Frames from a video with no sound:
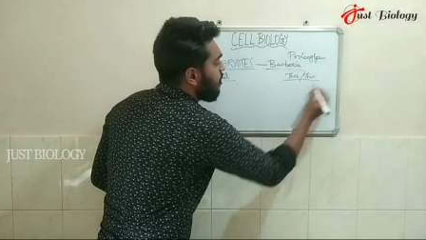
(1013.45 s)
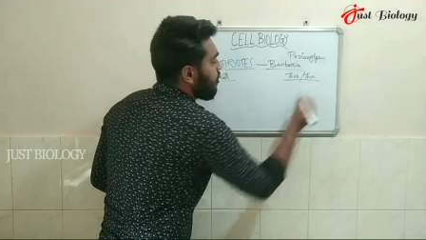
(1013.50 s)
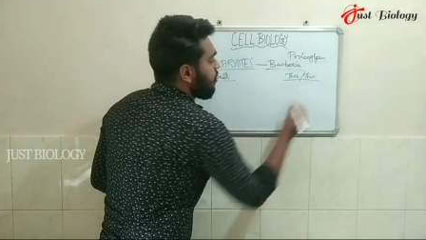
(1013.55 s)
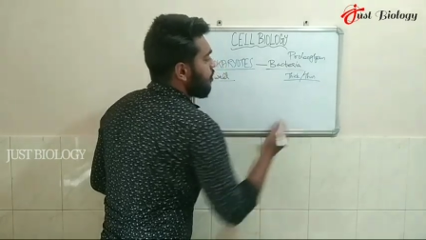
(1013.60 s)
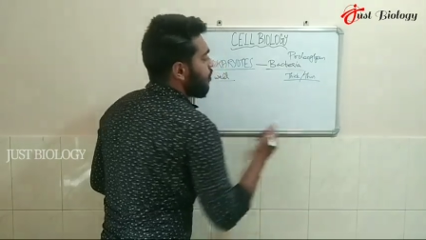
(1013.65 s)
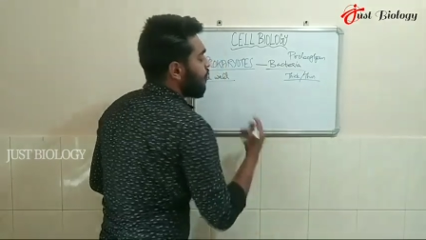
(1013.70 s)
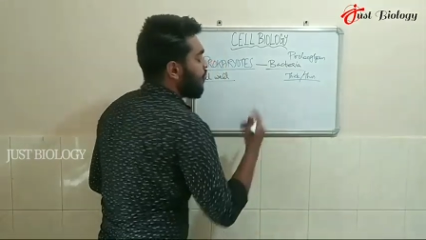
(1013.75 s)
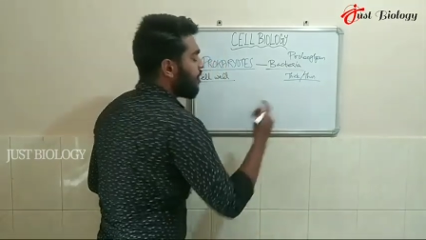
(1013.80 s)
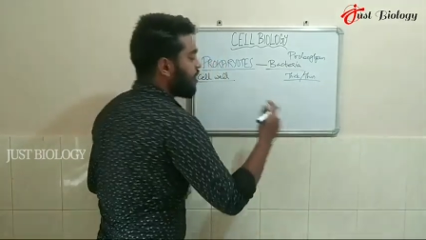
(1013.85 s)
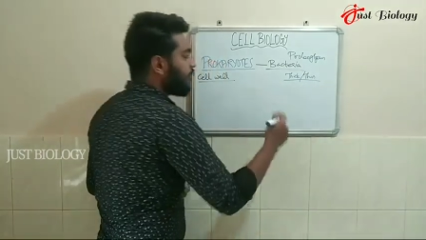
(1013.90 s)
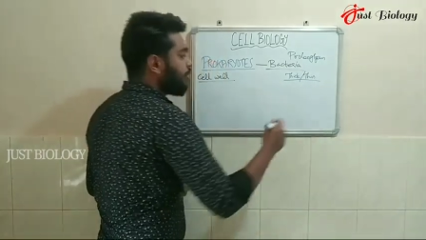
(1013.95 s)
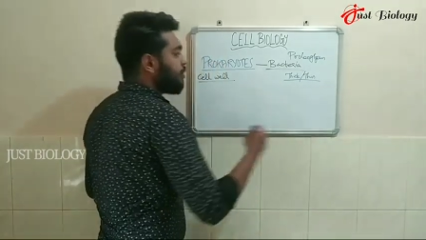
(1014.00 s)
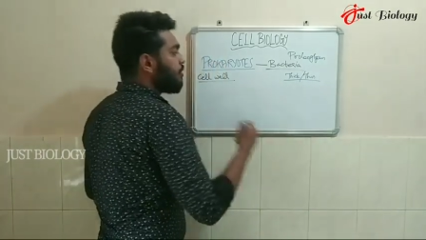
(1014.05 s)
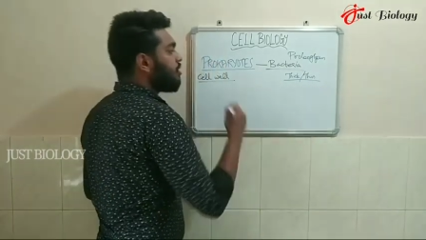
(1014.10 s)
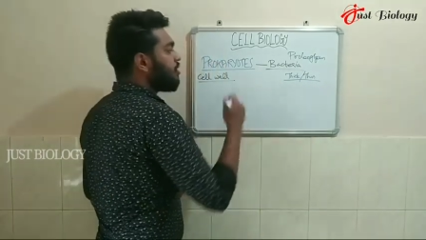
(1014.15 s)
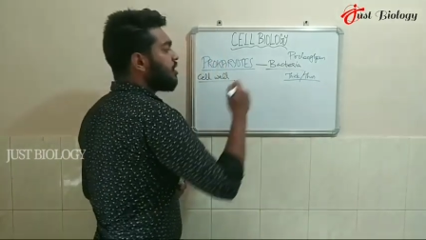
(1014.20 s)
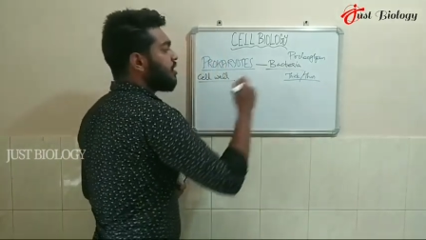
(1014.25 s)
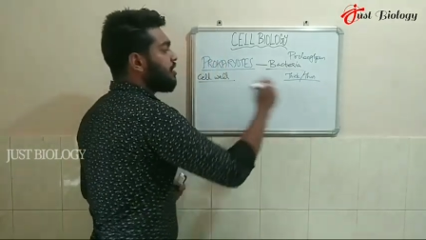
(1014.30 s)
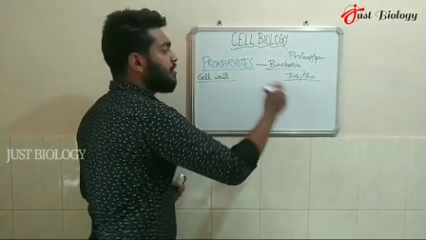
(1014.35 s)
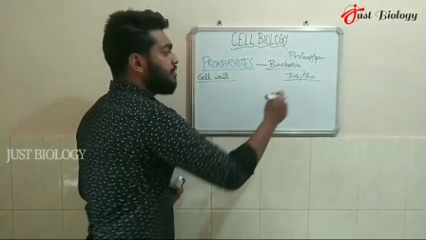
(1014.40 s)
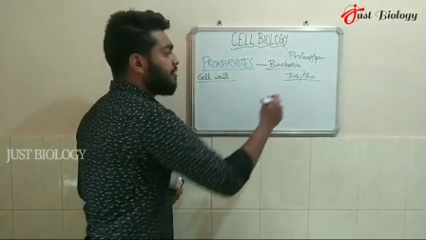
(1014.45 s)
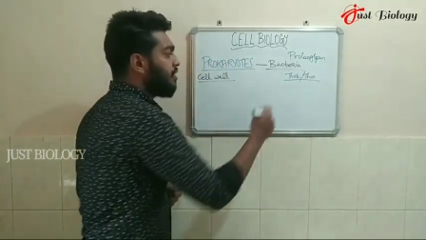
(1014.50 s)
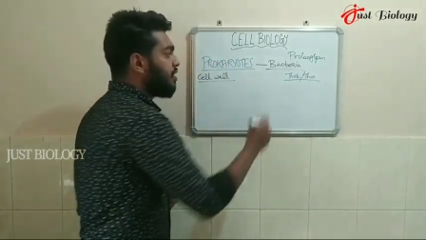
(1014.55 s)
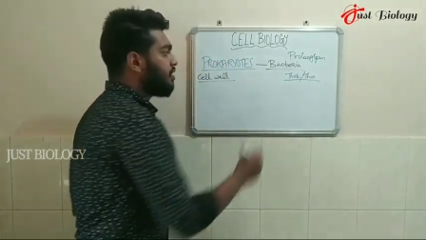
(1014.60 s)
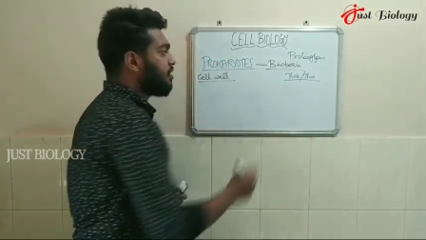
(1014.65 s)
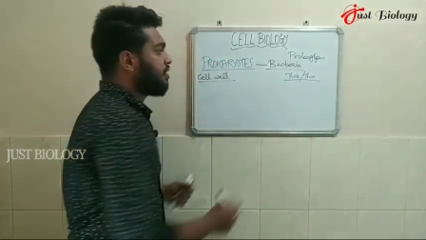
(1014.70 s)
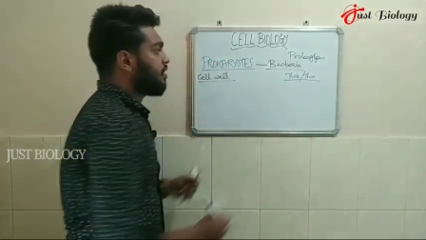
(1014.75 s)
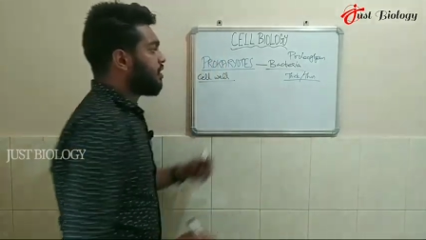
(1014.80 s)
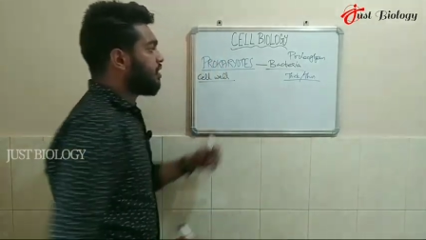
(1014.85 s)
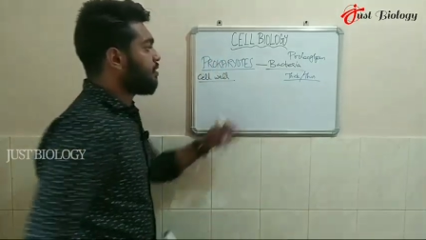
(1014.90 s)
So we should
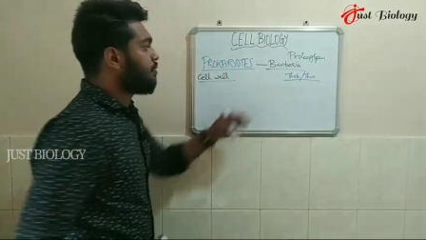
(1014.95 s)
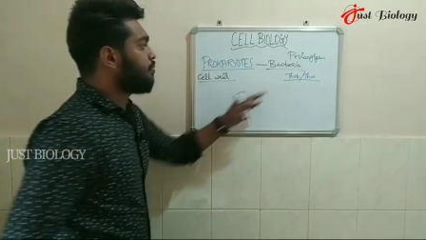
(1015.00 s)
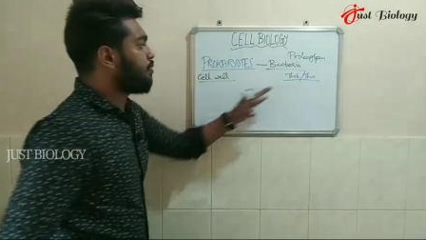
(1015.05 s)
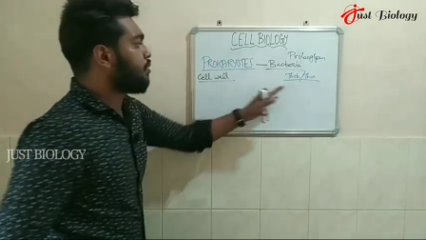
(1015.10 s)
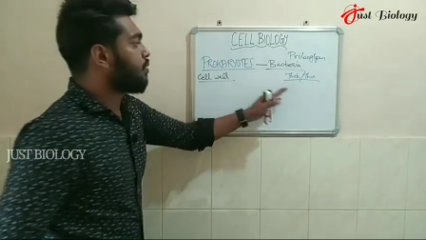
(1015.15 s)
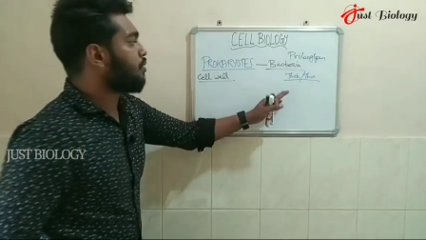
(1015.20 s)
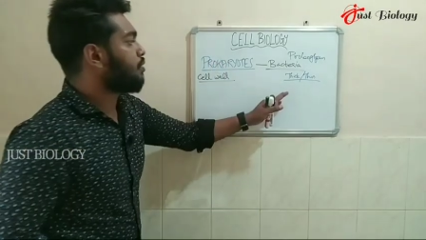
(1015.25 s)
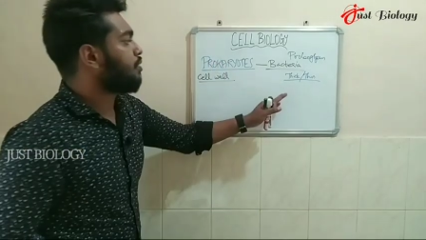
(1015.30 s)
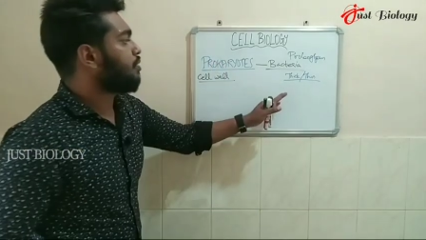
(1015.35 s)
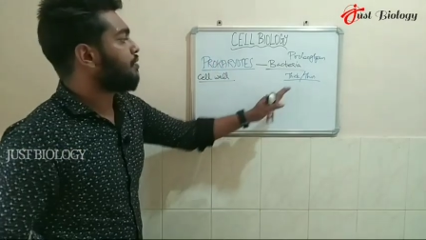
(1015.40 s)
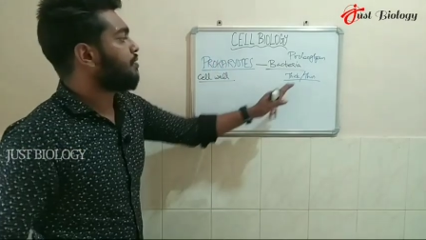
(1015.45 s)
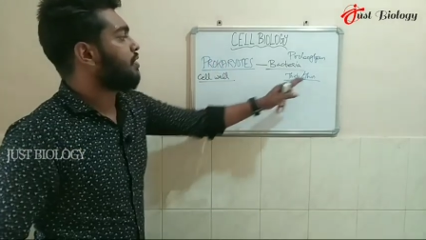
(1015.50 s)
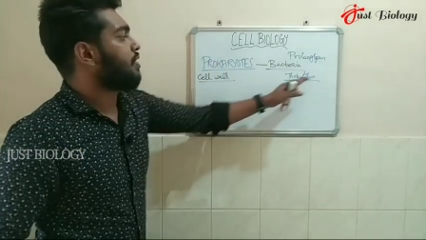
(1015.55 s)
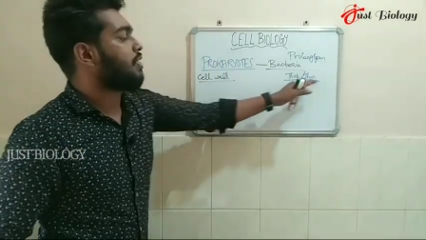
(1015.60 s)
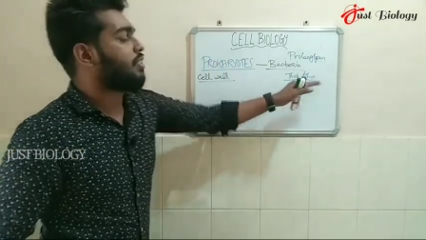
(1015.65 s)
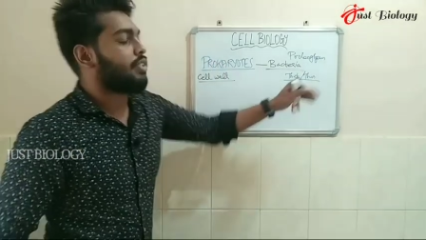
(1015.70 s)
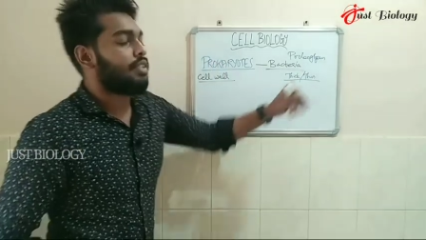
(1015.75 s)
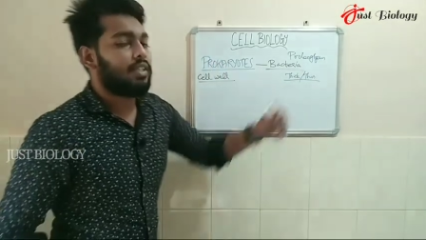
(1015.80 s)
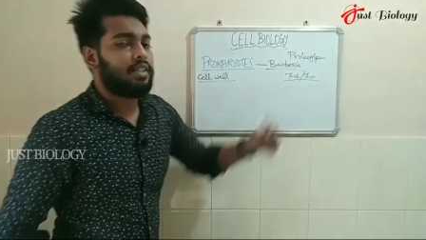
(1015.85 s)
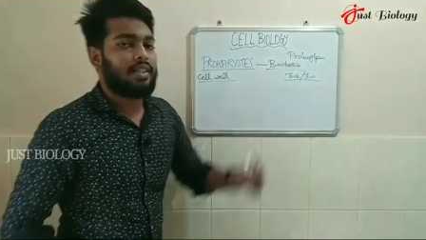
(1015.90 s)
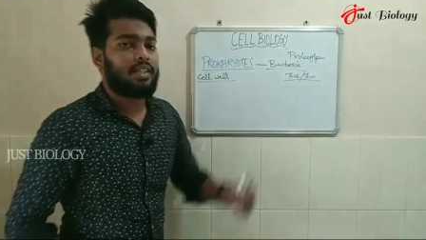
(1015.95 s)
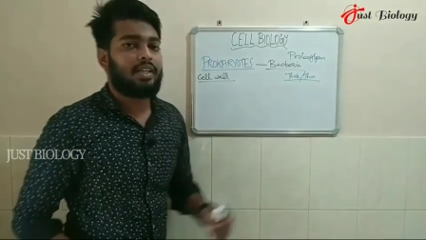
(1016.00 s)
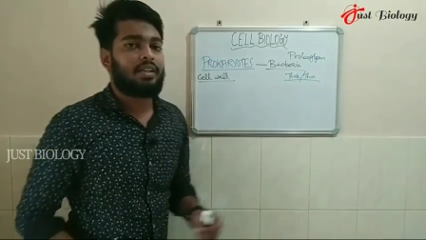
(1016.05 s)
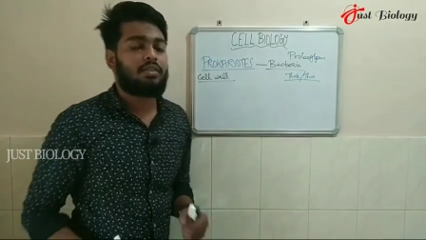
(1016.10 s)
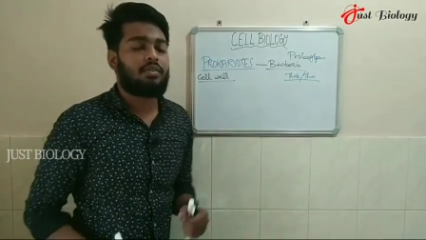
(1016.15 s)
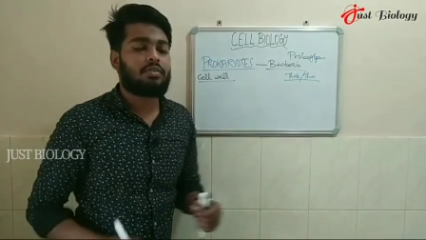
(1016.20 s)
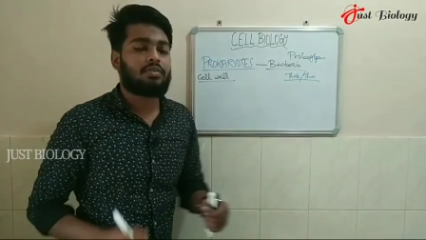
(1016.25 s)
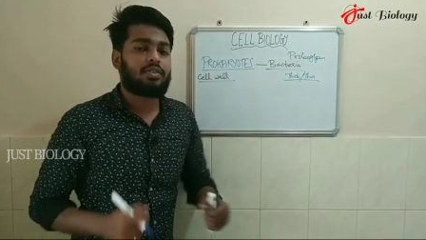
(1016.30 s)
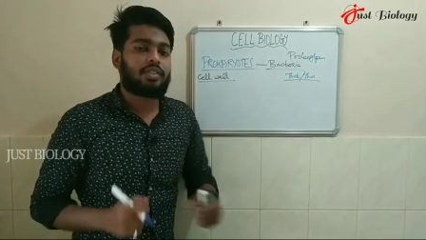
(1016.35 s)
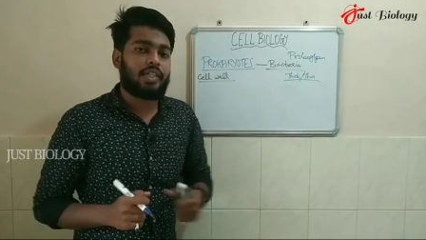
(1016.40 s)
differentiate both of this, thin
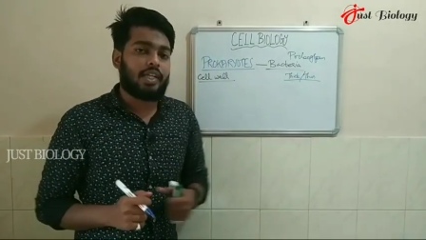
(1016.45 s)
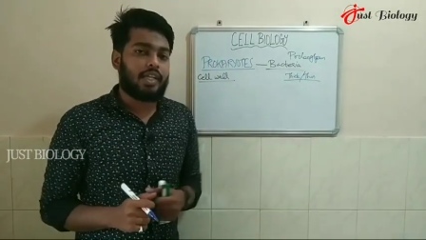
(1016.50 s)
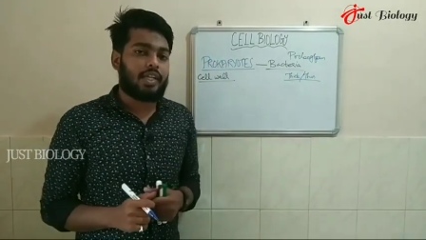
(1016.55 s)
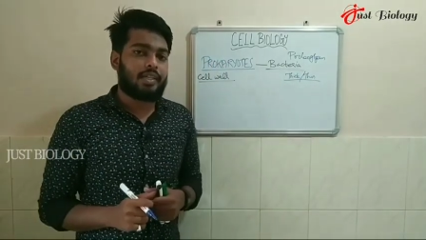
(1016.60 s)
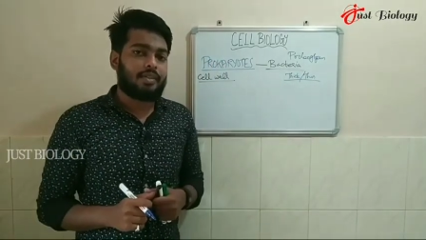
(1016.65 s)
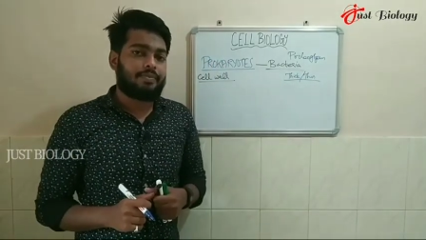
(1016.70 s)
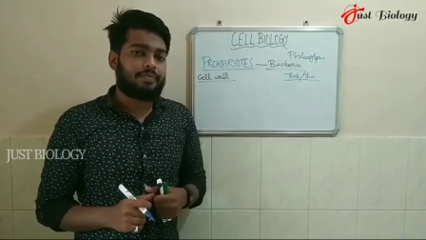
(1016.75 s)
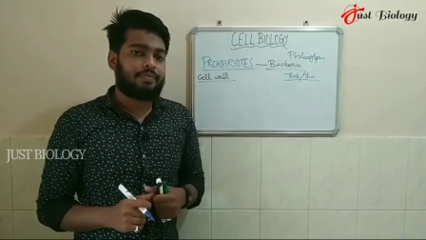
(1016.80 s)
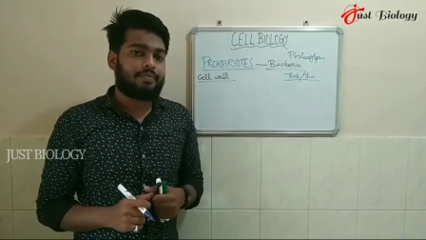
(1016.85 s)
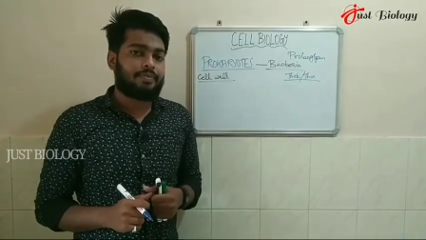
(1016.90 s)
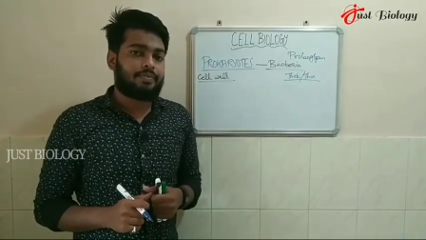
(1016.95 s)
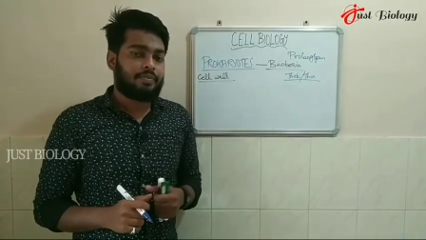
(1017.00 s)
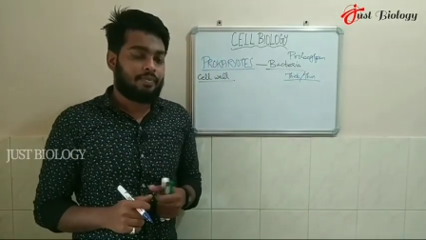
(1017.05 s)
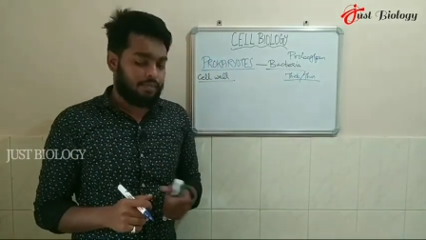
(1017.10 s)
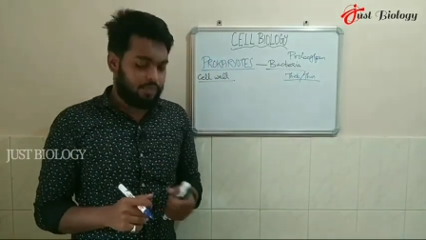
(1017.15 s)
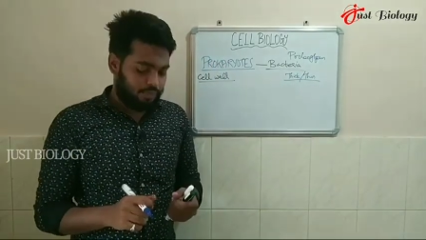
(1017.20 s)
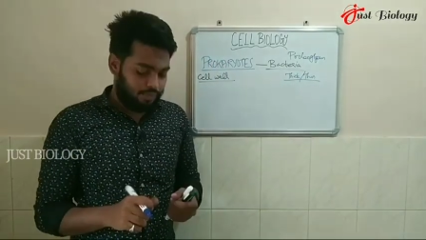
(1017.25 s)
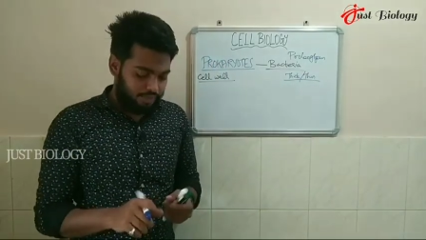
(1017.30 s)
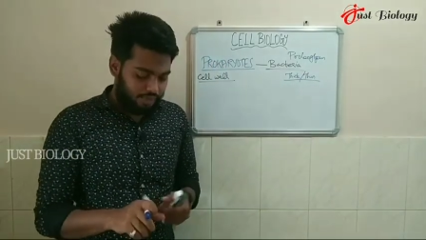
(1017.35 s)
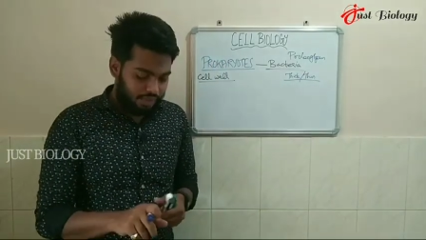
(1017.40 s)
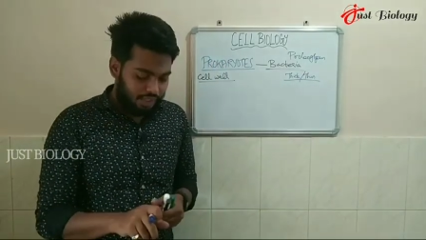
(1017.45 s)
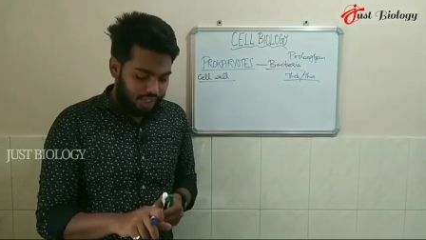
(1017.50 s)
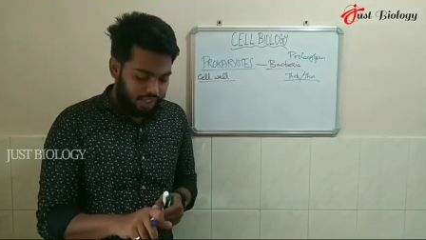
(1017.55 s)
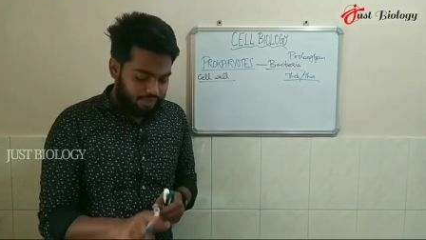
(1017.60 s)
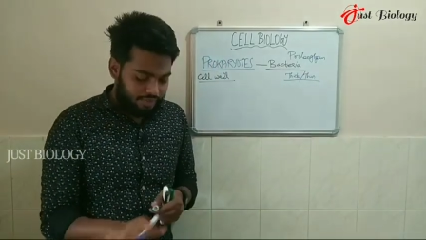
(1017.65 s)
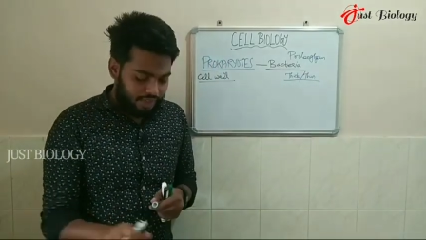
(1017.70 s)
or thick. For that